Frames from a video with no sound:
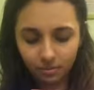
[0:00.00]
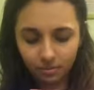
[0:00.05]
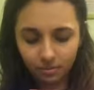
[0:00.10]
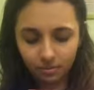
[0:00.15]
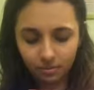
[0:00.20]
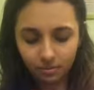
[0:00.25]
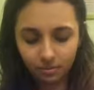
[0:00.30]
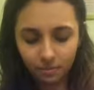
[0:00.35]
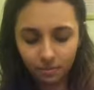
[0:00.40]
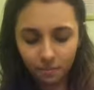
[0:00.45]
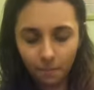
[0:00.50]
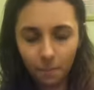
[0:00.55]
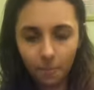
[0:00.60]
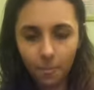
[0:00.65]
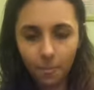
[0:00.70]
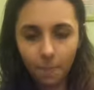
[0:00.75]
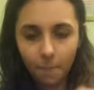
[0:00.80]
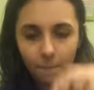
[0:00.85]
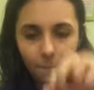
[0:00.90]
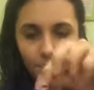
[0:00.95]

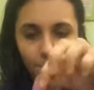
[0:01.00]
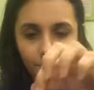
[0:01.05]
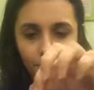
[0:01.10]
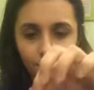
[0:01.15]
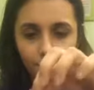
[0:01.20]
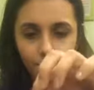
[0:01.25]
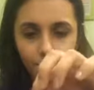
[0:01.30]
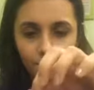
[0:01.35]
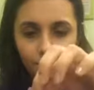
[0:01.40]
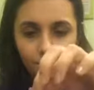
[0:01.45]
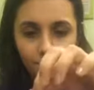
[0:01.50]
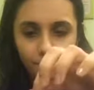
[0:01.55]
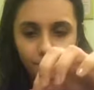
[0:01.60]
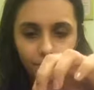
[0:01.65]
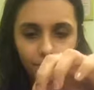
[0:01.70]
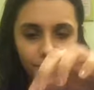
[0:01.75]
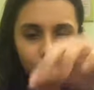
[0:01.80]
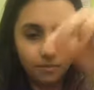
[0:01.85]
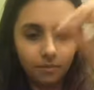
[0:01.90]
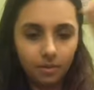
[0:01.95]
No one is speaking in this clip.